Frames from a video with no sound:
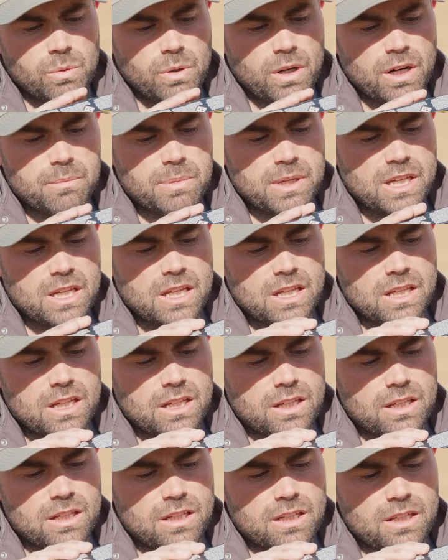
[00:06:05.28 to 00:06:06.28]
want to
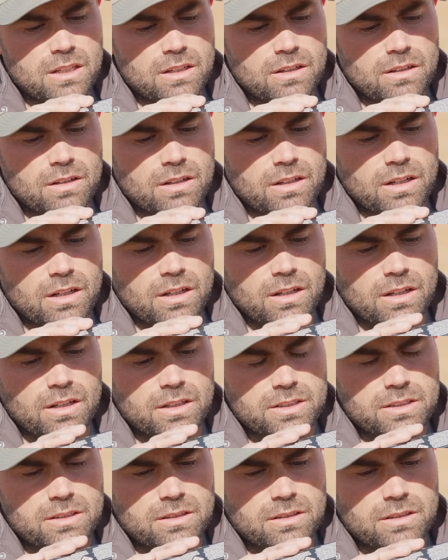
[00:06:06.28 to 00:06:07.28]
be
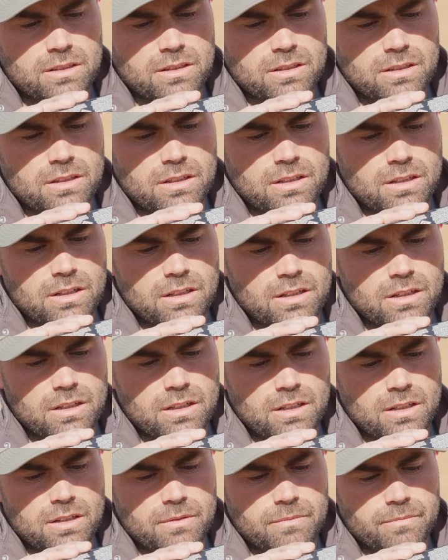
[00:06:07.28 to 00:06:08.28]

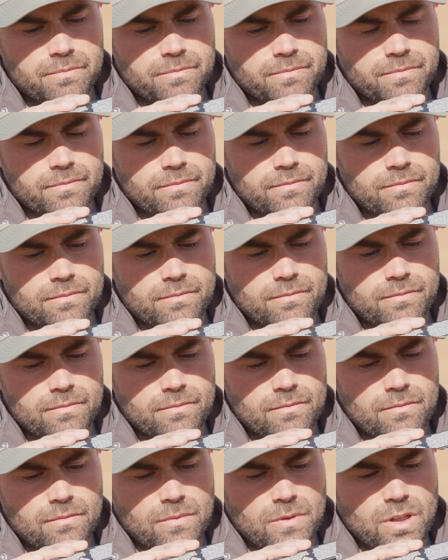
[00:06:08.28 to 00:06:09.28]

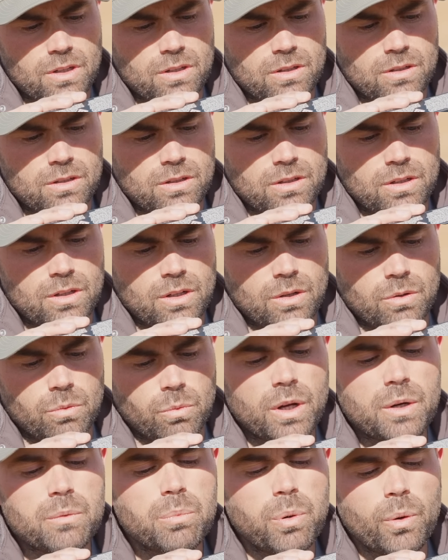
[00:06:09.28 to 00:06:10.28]

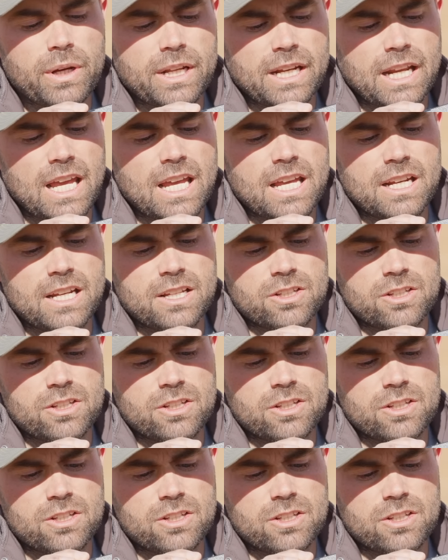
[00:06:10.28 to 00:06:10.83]
1.8